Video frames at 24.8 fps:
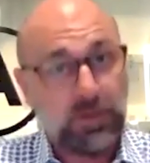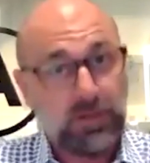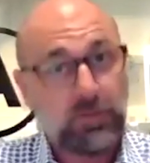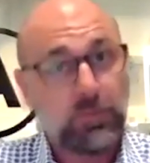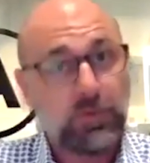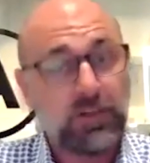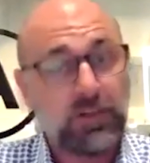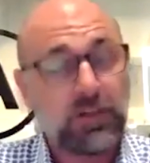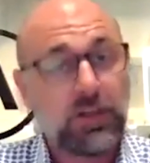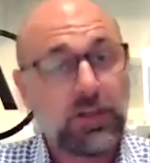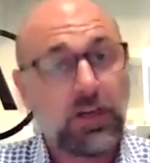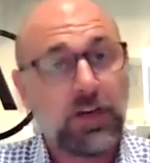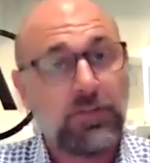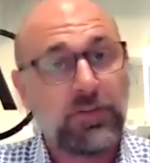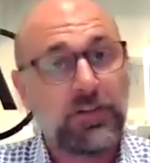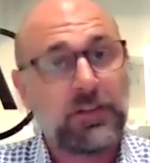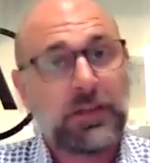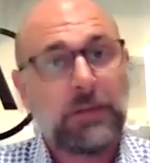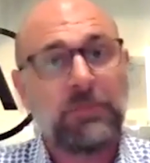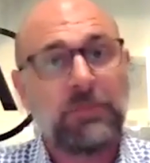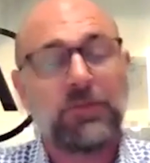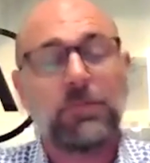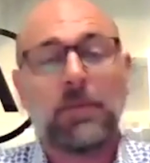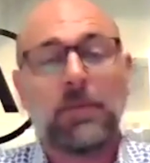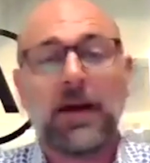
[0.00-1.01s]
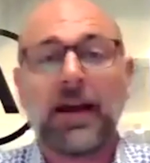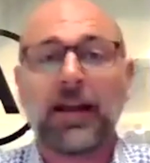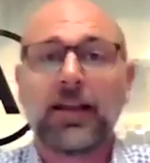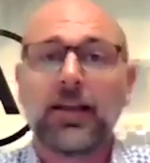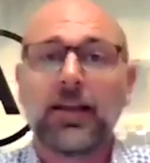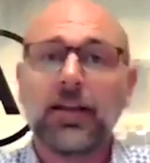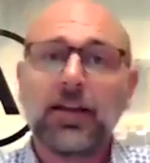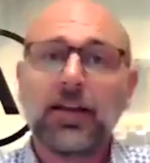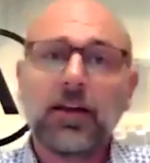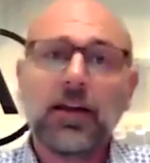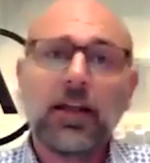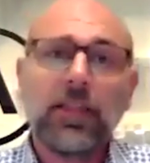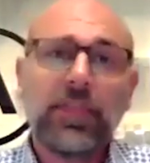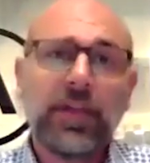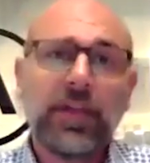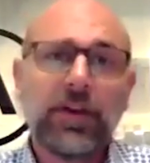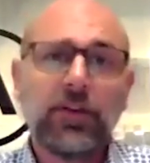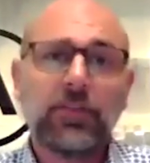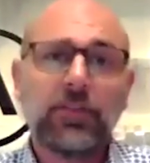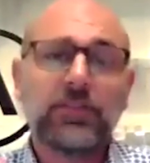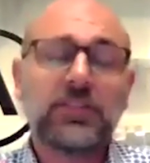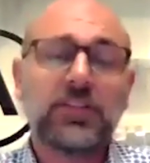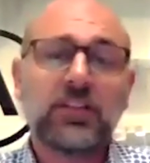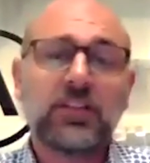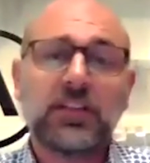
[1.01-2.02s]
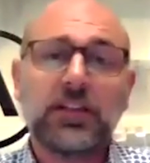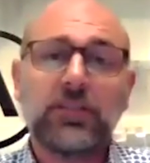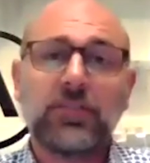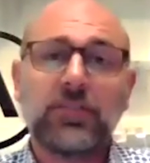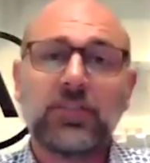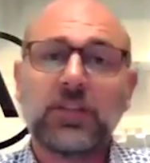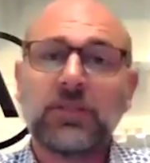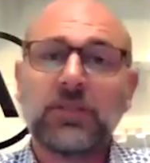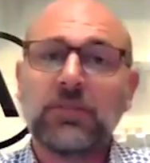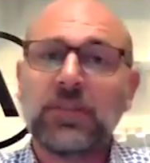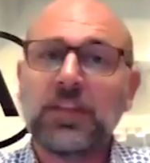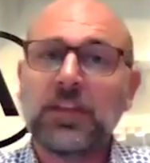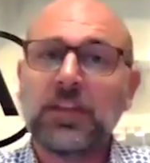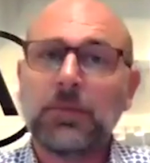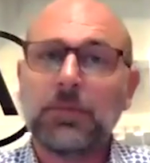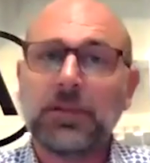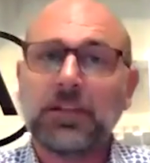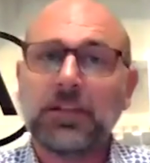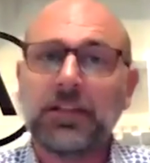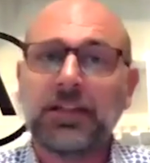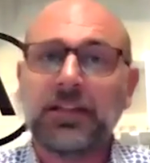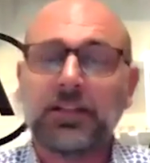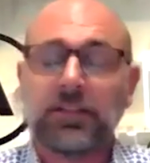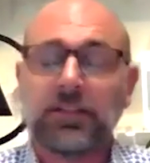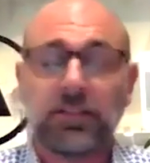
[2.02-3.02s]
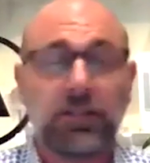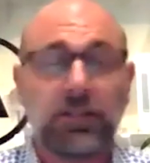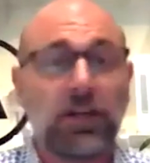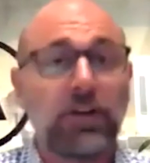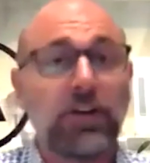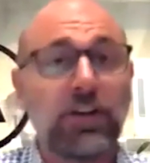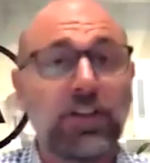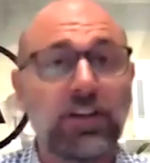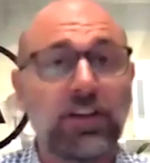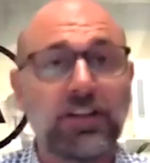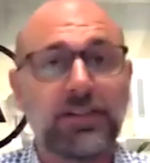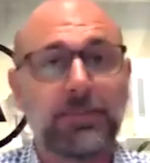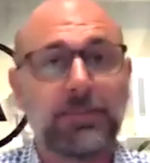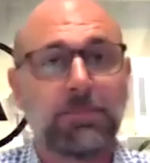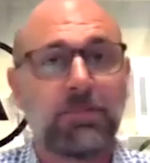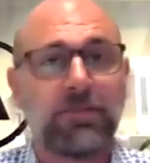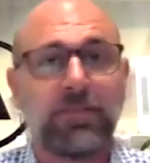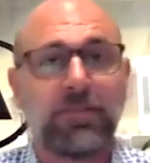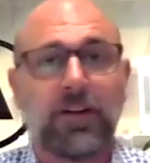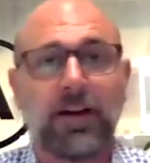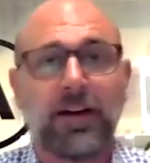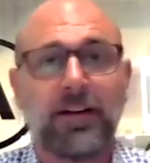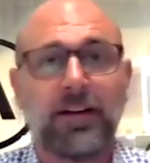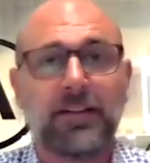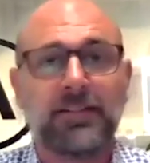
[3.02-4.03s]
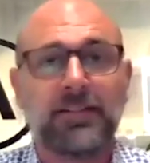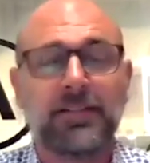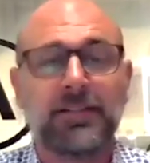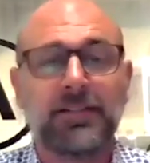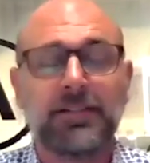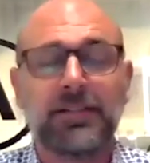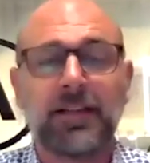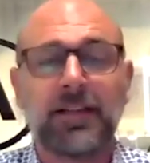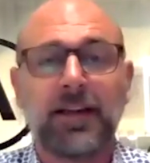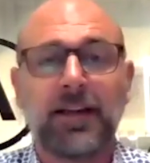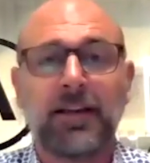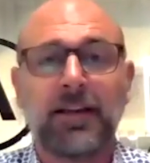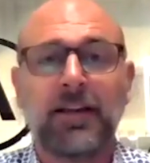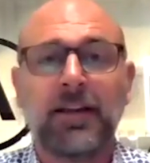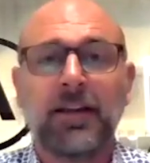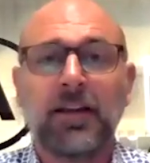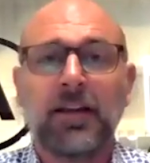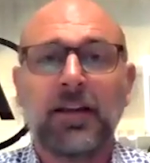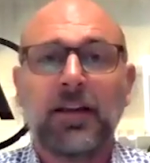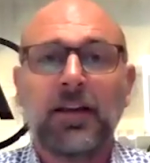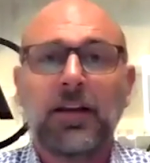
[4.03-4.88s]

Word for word: when, when COVID comes back, that also gives them the ability to go to those providers and say,